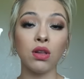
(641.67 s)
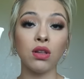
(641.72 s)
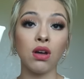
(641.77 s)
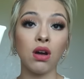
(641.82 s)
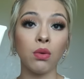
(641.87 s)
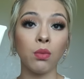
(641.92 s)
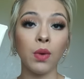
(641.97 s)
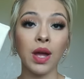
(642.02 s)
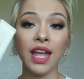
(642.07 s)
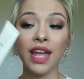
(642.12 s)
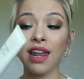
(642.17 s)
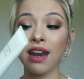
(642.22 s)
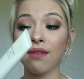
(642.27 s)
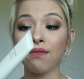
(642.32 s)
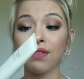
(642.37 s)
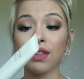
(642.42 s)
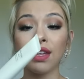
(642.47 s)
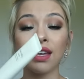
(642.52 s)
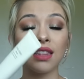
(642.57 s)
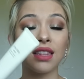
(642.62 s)
a long way and
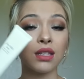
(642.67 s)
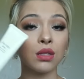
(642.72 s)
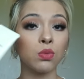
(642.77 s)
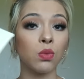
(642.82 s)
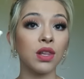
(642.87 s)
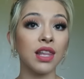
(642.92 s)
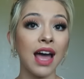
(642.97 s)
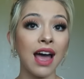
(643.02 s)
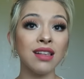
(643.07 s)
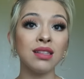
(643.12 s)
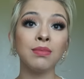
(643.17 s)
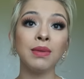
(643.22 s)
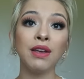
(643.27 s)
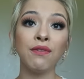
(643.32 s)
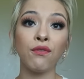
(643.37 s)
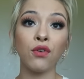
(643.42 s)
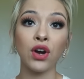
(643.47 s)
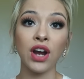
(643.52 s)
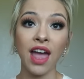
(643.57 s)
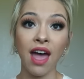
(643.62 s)
I feel like this will last me
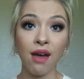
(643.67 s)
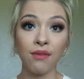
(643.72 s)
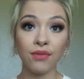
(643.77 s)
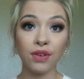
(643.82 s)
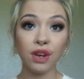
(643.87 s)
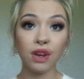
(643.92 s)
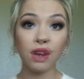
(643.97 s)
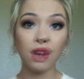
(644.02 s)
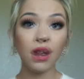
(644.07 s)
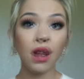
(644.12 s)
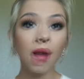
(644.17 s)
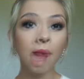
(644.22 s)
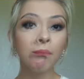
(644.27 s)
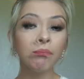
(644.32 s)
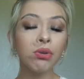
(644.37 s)
forever